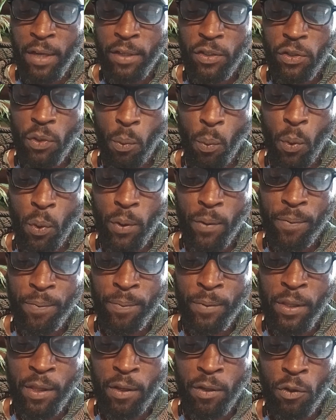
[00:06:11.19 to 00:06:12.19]
toward
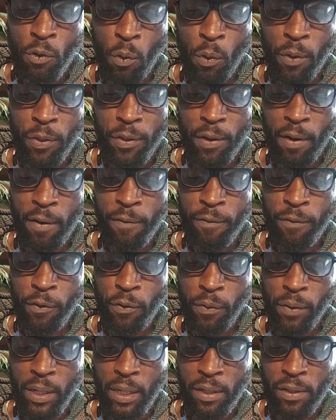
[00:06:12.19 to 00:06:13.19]
the north of
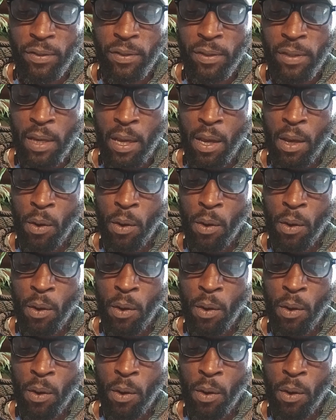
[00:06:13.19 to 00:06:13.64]
Greece,